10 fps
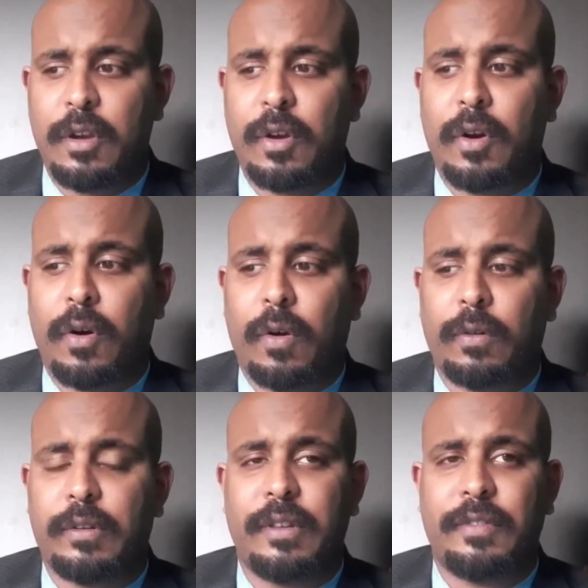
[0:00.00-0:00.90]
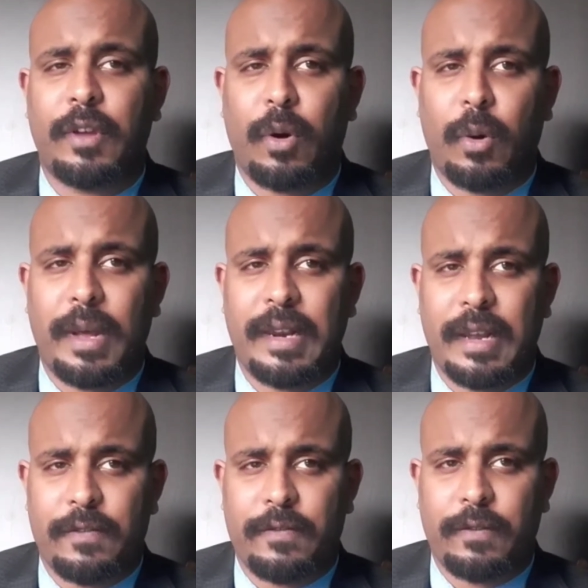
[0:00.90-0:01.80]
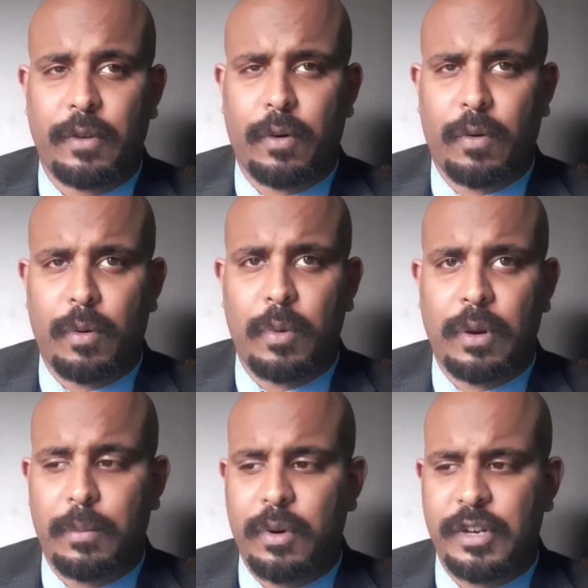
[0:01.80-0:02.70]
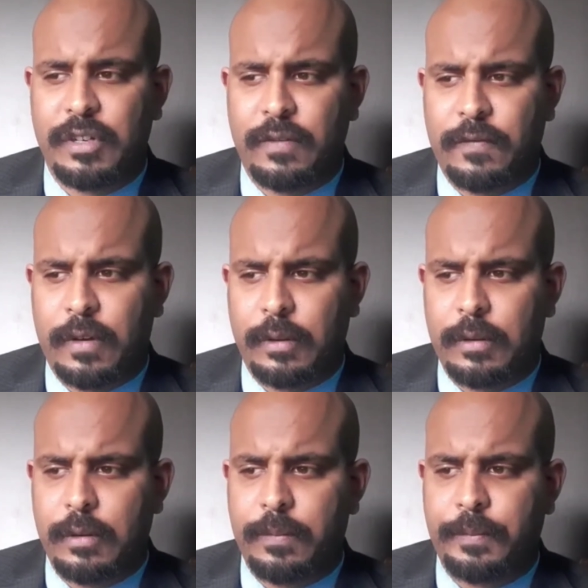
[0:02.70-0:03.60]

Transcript: called the OLF, the Oromo Liberation Front,